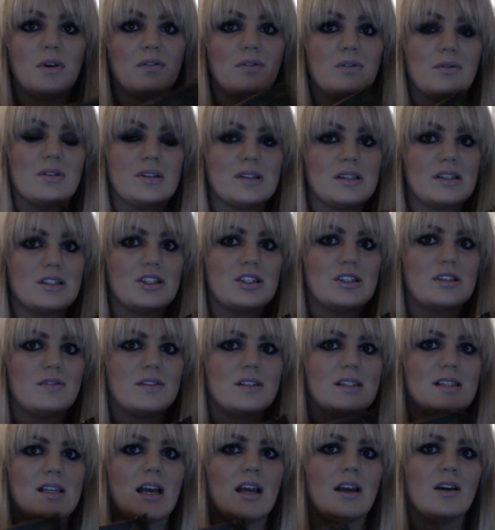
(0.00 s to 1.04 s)
If it was just
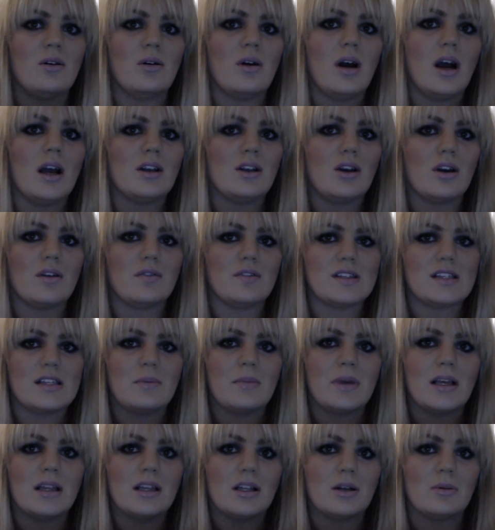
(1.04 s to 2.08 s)
for sale, I'd go for
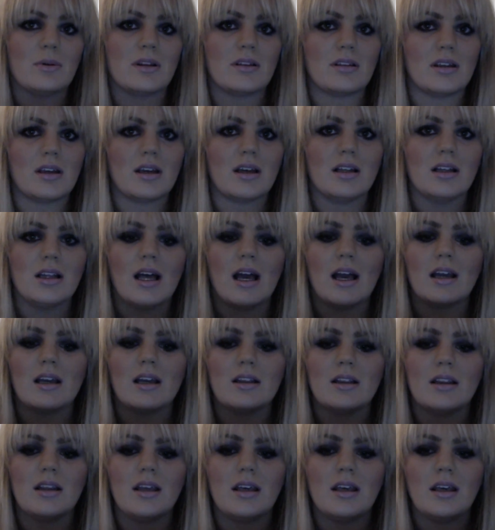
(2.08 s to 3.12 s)
something a little bit thicker
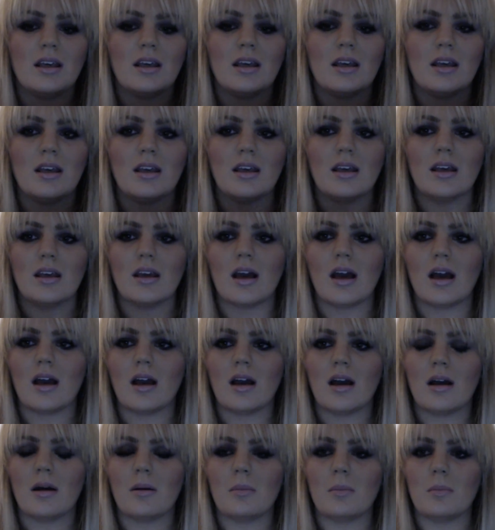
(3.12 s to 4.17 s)
like the
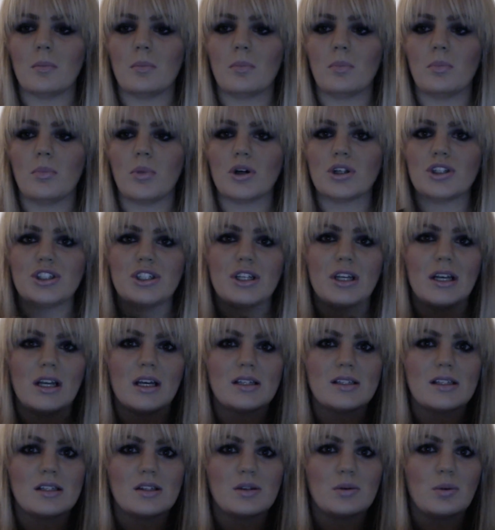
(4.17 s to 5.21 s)
pochette
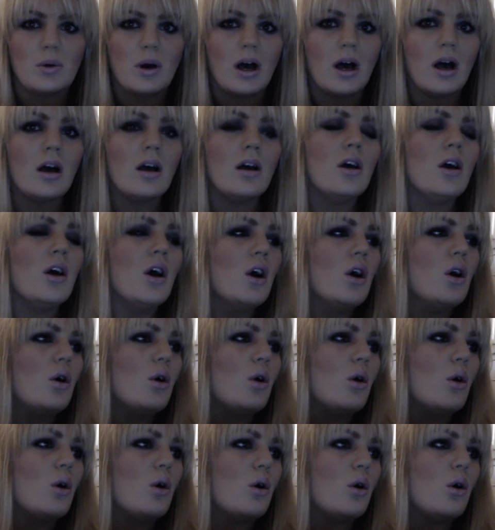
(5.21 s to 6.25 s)
accessoire,
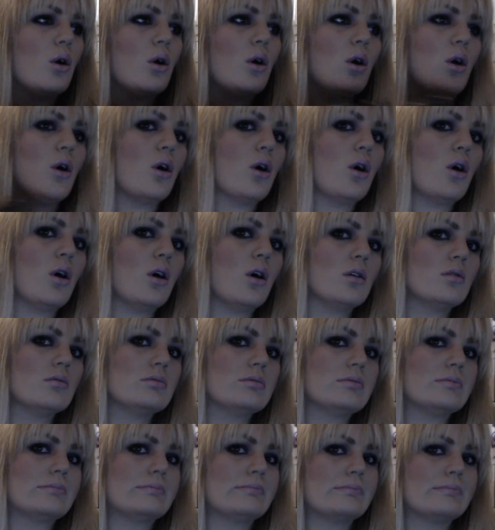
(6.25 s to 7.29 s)
or
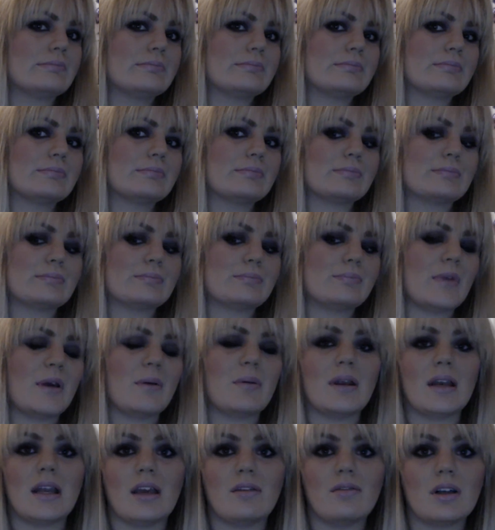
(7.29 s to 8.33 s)

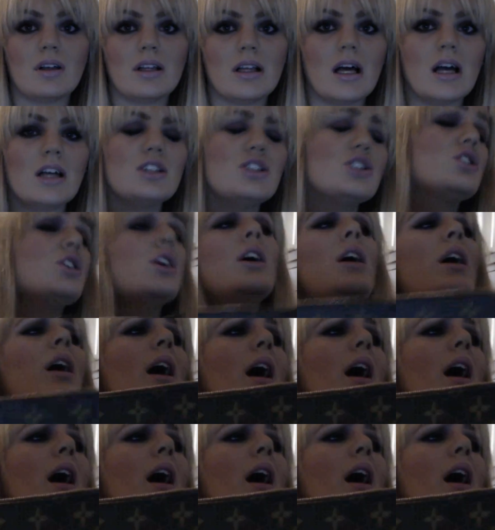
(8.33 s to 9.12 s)
maybe an Eva clutch.